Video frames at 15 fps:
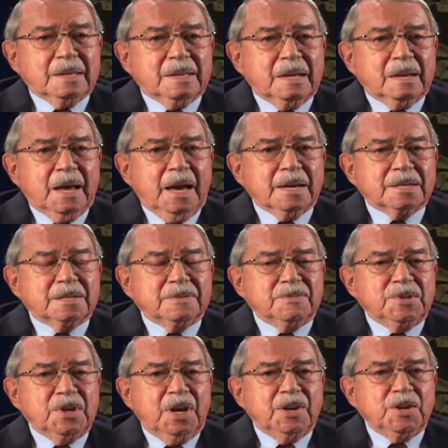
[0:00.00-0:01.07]
the last of
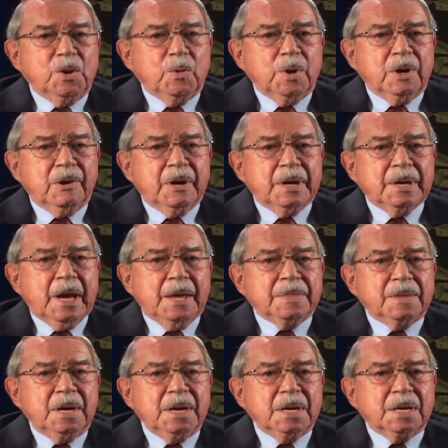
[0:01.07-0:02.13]
January, I
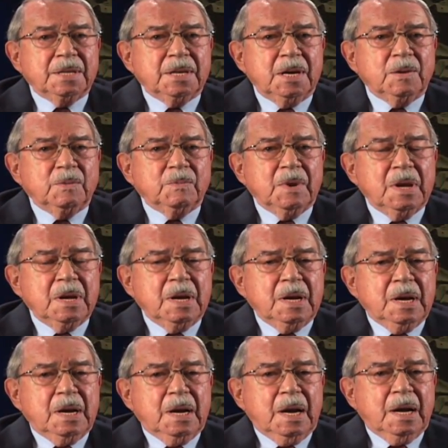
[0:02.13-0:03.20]
think, and then
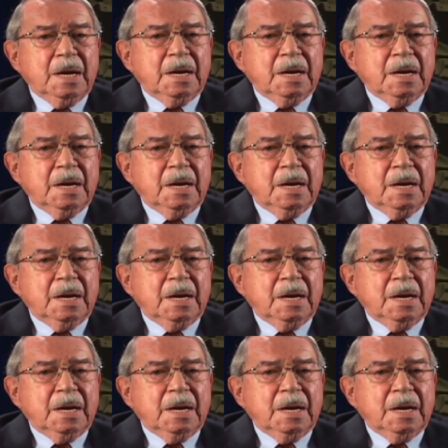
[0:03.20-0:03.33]
I